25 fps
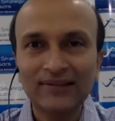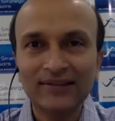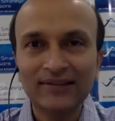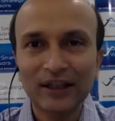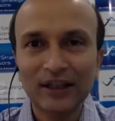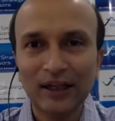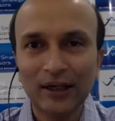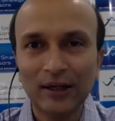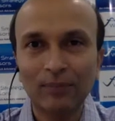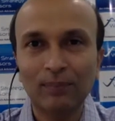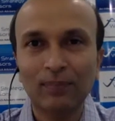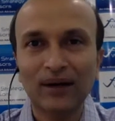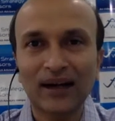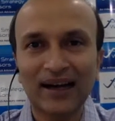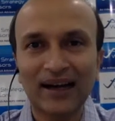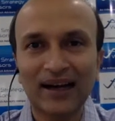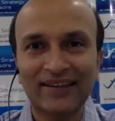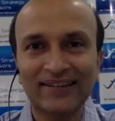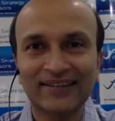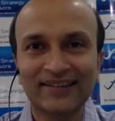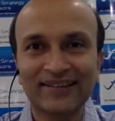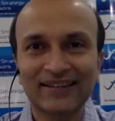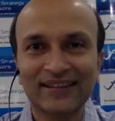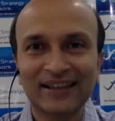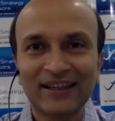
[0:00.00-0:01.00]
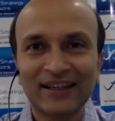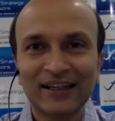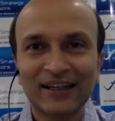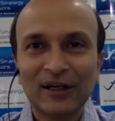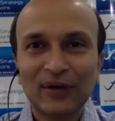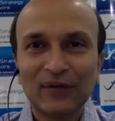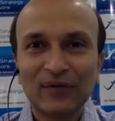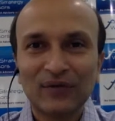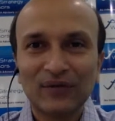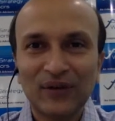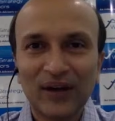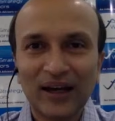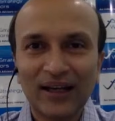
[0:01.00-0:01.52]
surprised
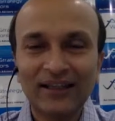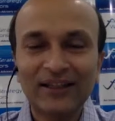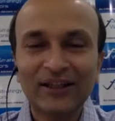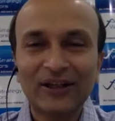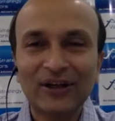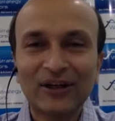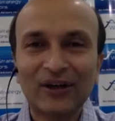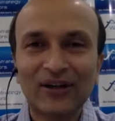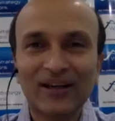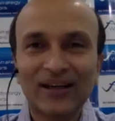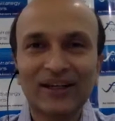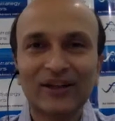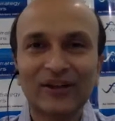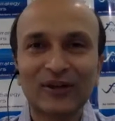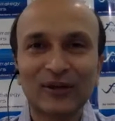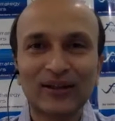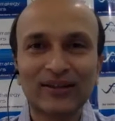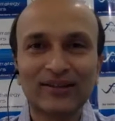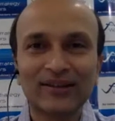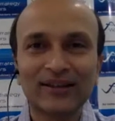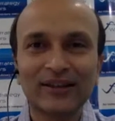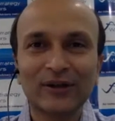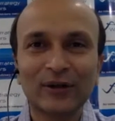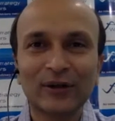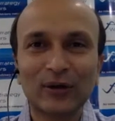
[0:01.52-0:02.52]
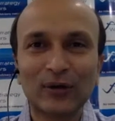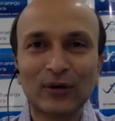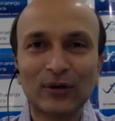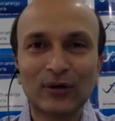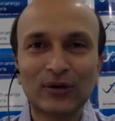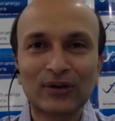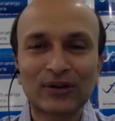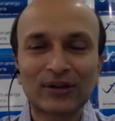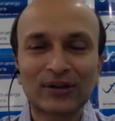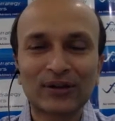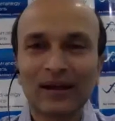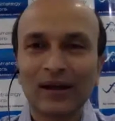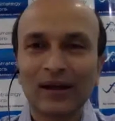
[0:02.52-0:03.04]
when your accuracy
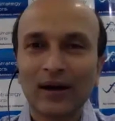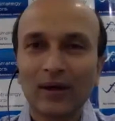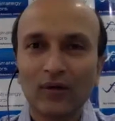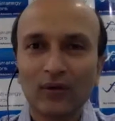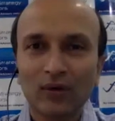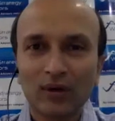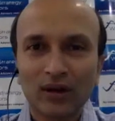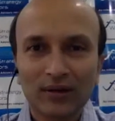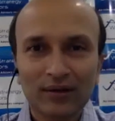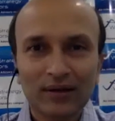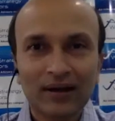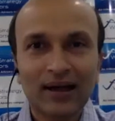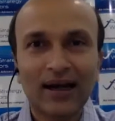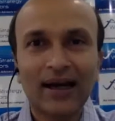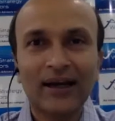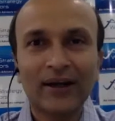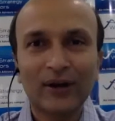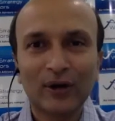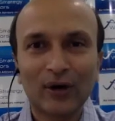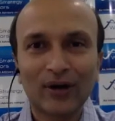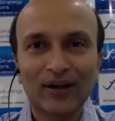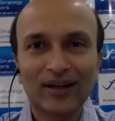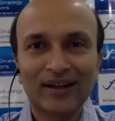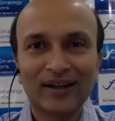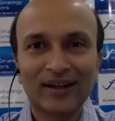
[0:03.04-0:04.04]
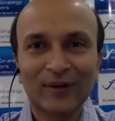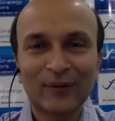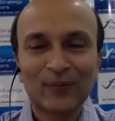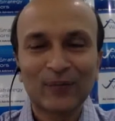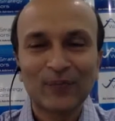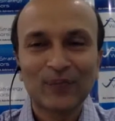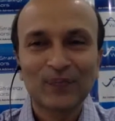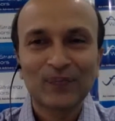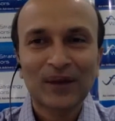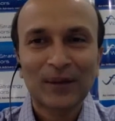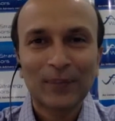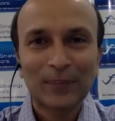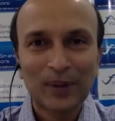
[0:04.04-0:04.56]
goes skyrocket,
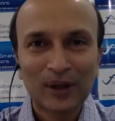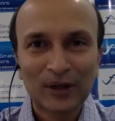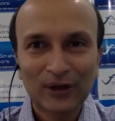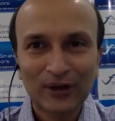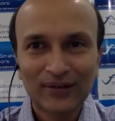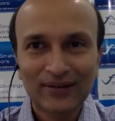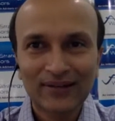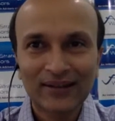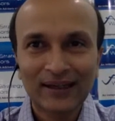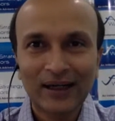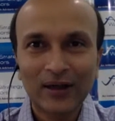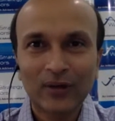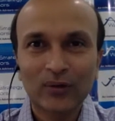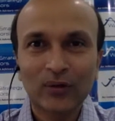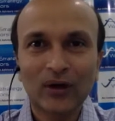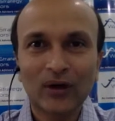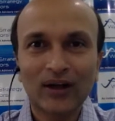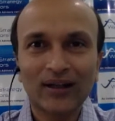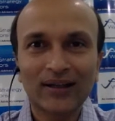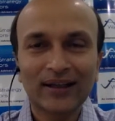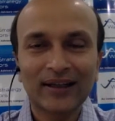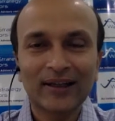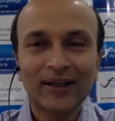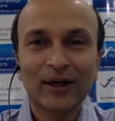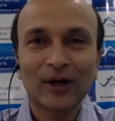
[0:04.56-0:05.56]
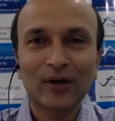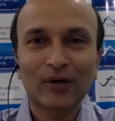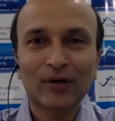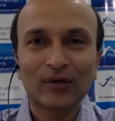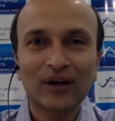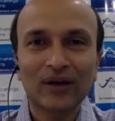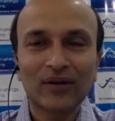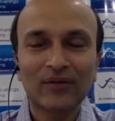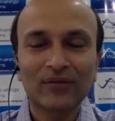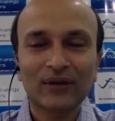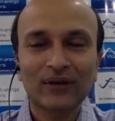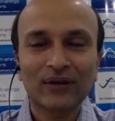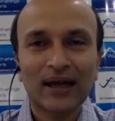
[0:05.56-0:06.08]
because that's what Elliott
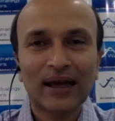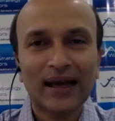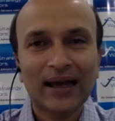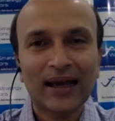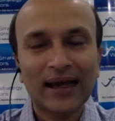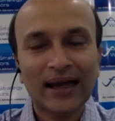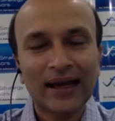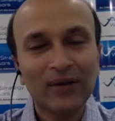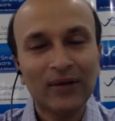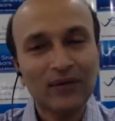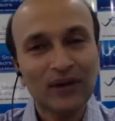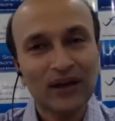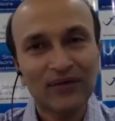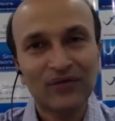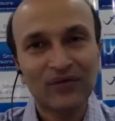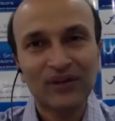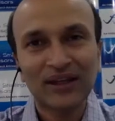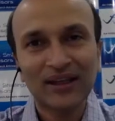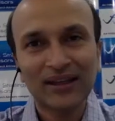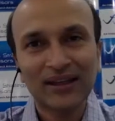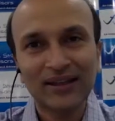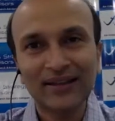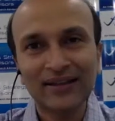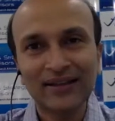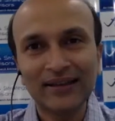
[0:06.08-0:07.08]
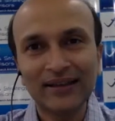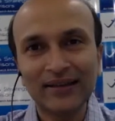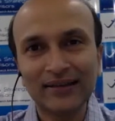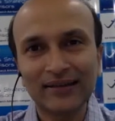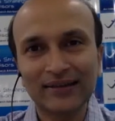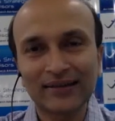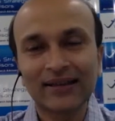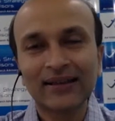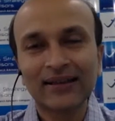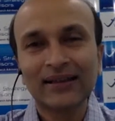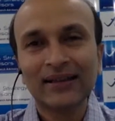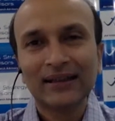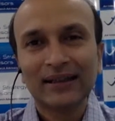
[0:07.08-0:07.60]
wave and wave theory does.
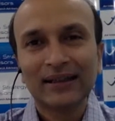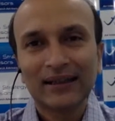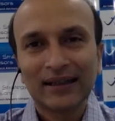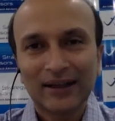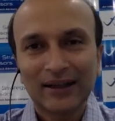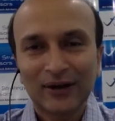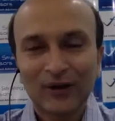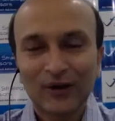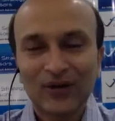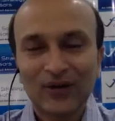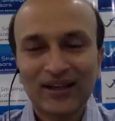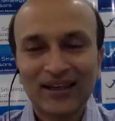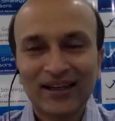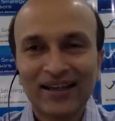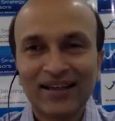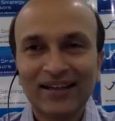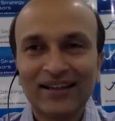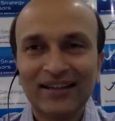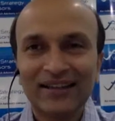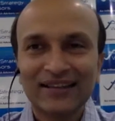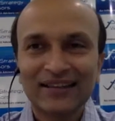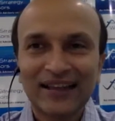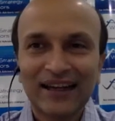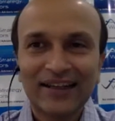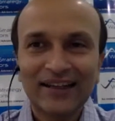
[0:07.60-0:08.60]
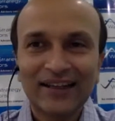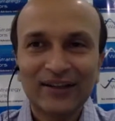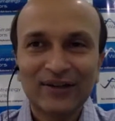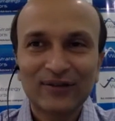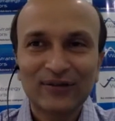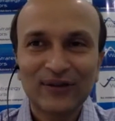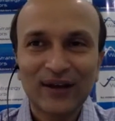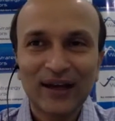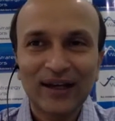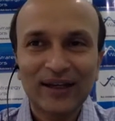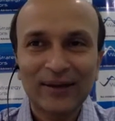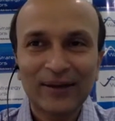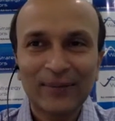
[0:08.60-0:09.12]
Okay, that is
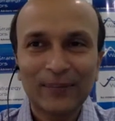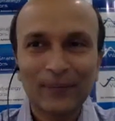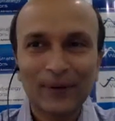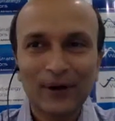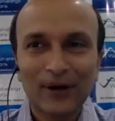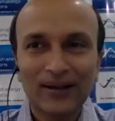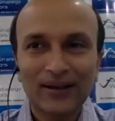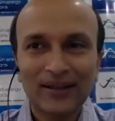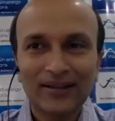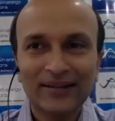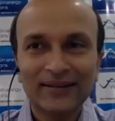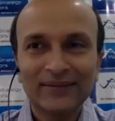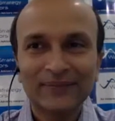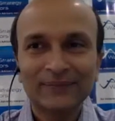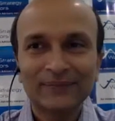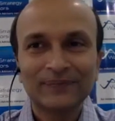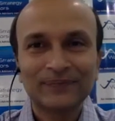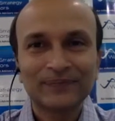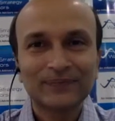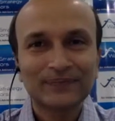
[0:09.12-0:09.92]
very important.